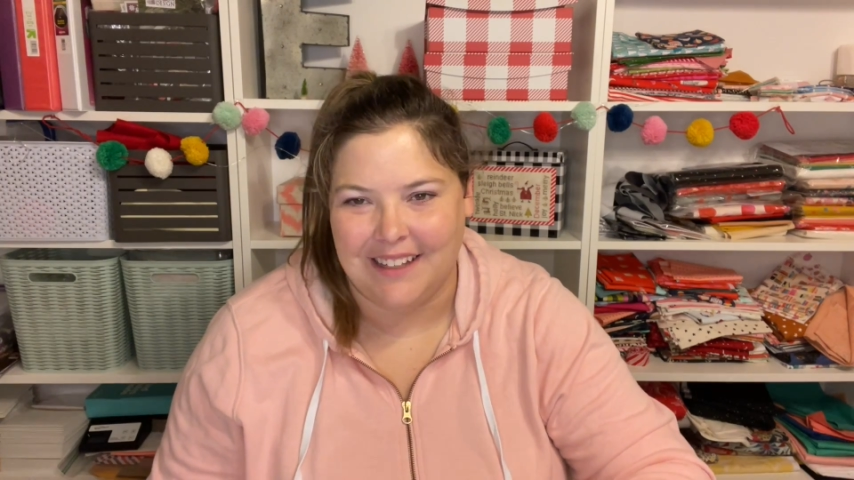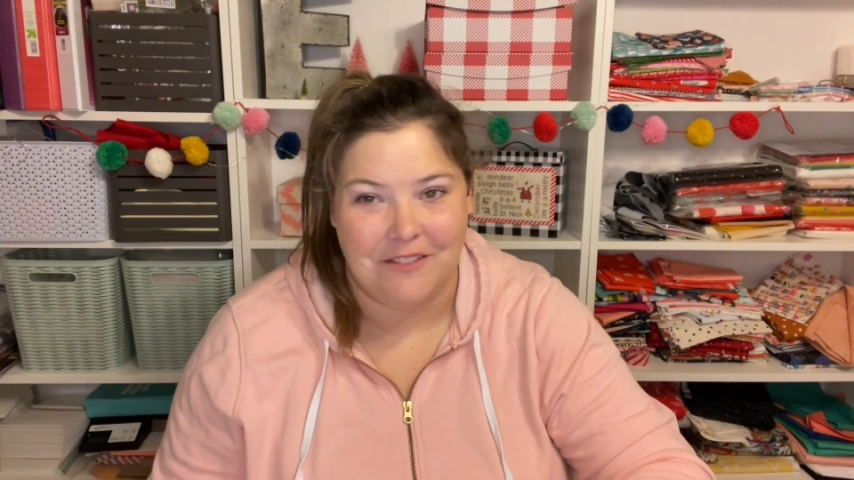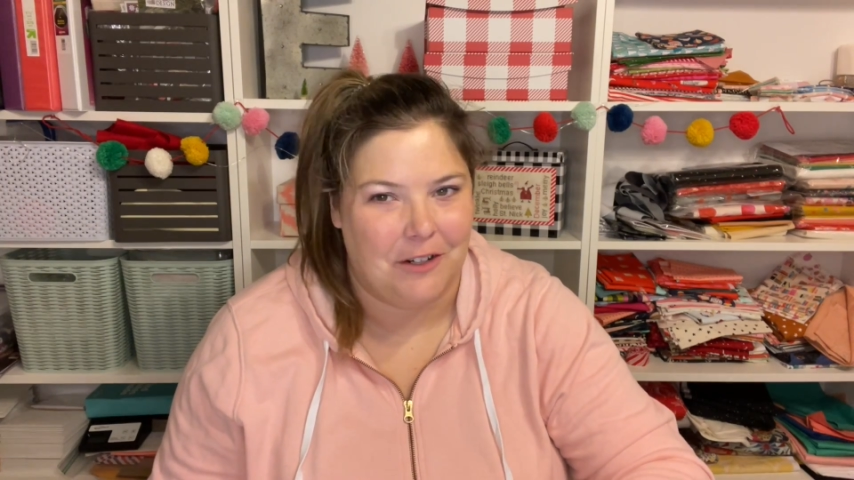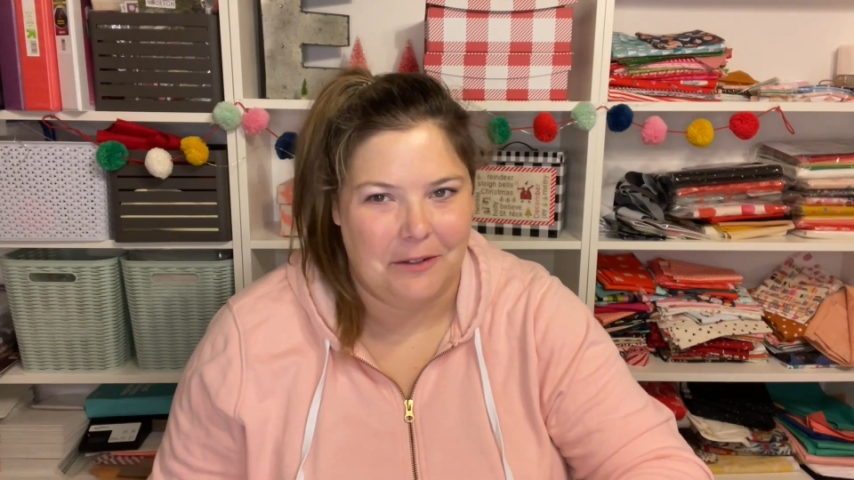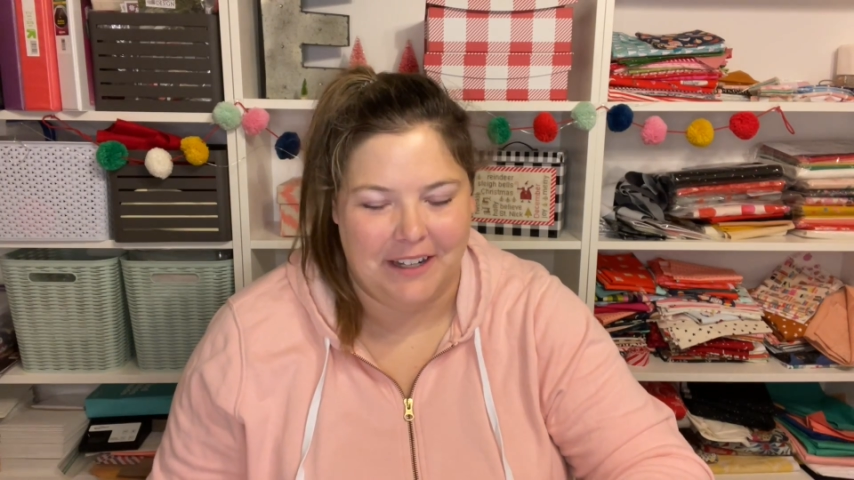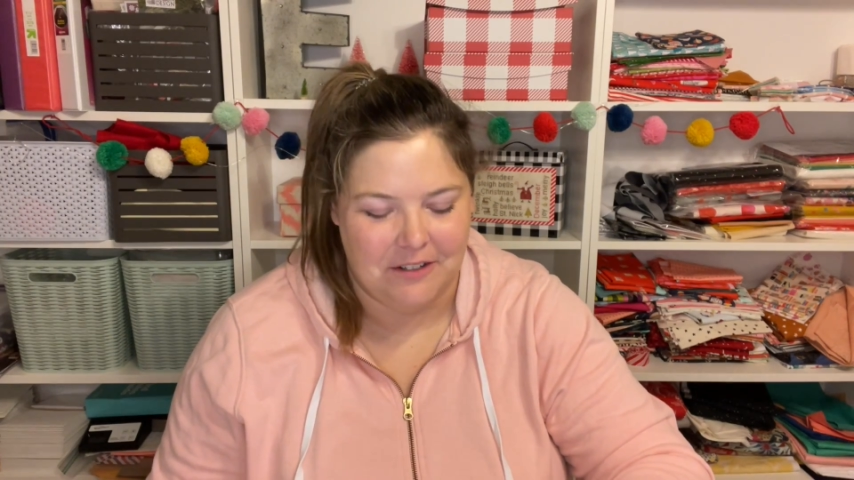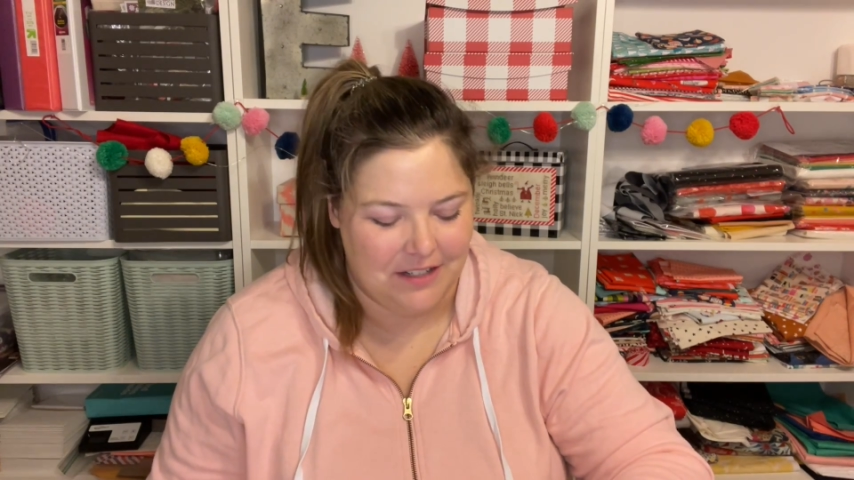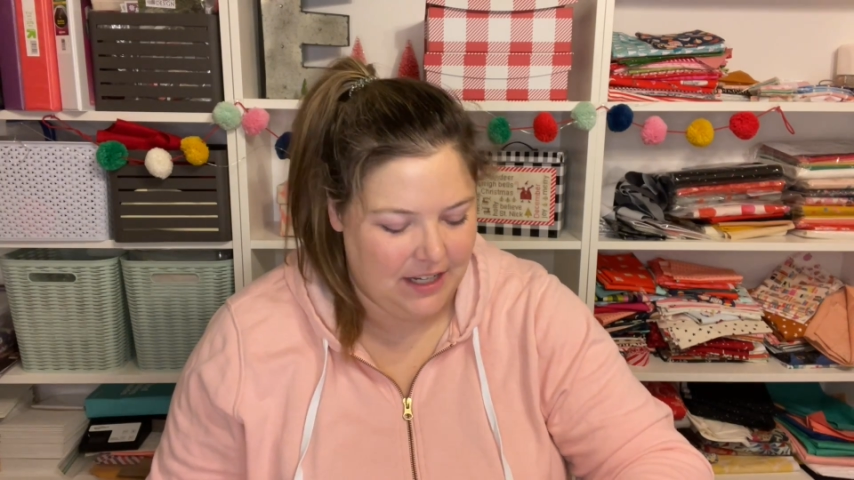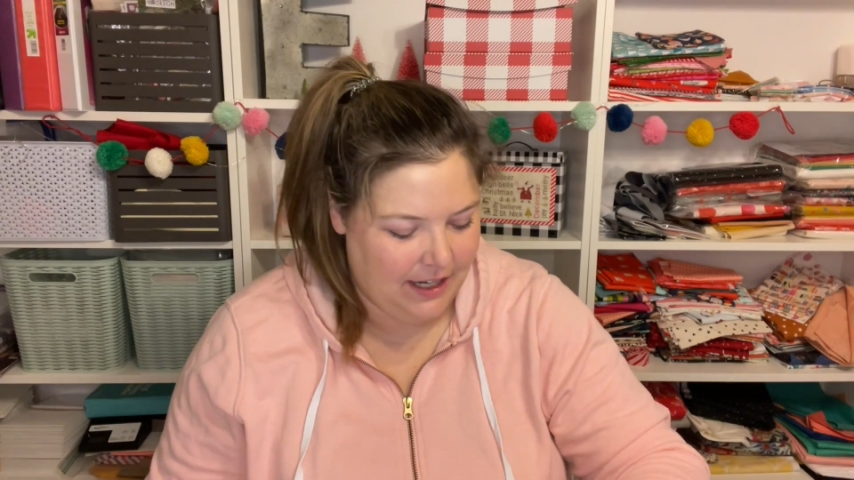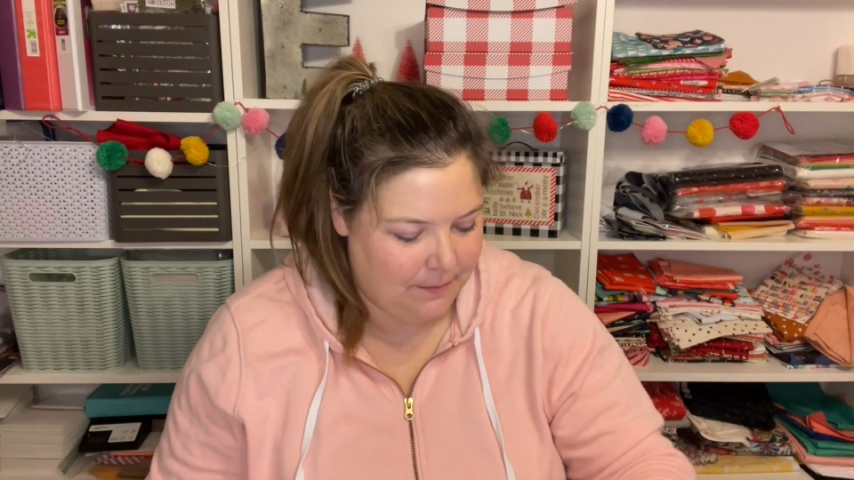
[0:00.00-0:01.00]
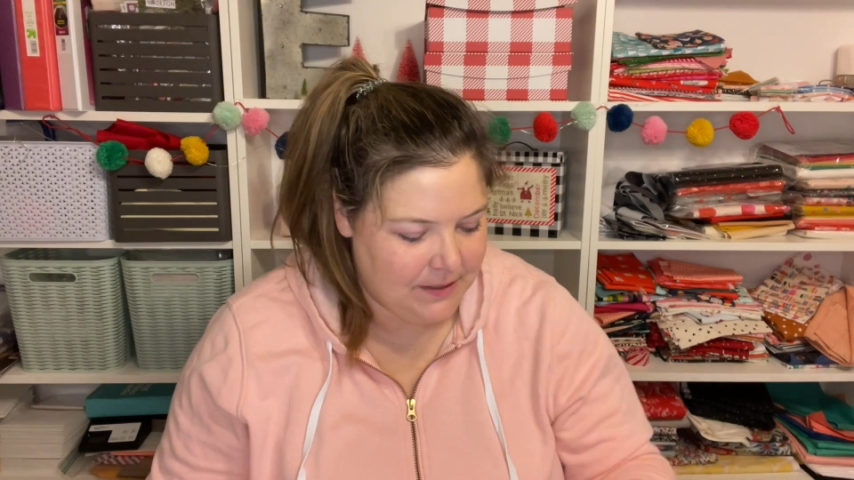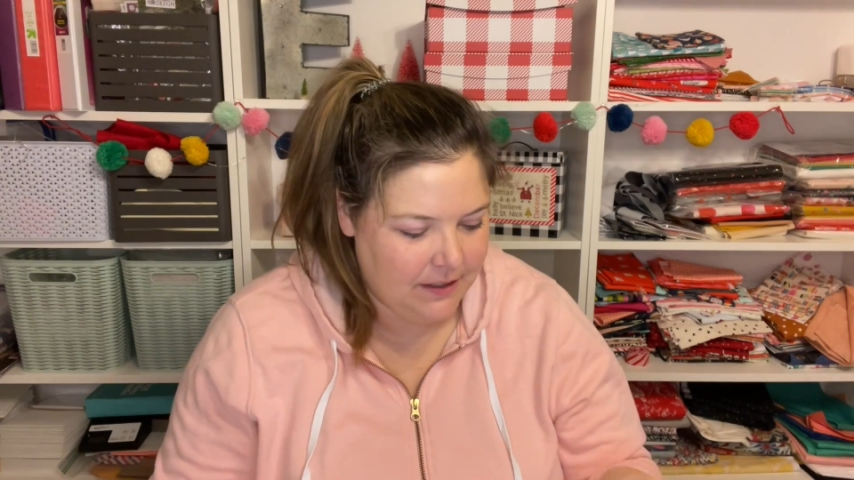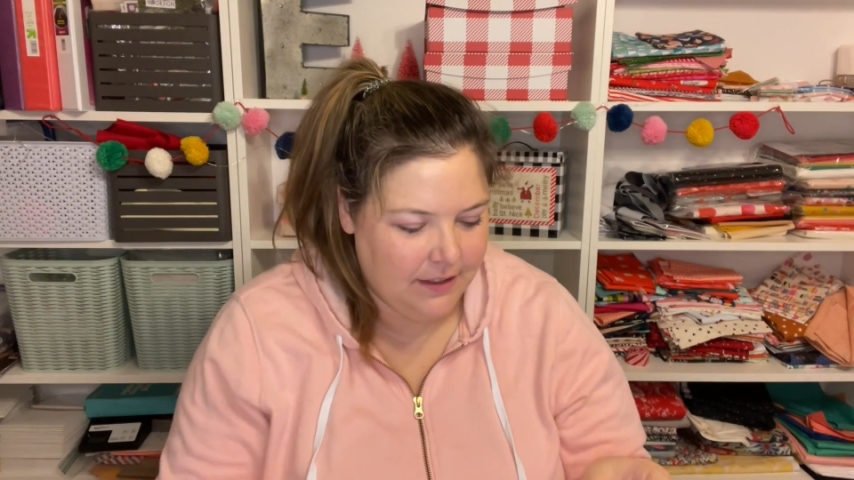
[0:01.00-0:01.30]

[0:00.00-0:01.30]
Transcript: I've shown you a hundred times.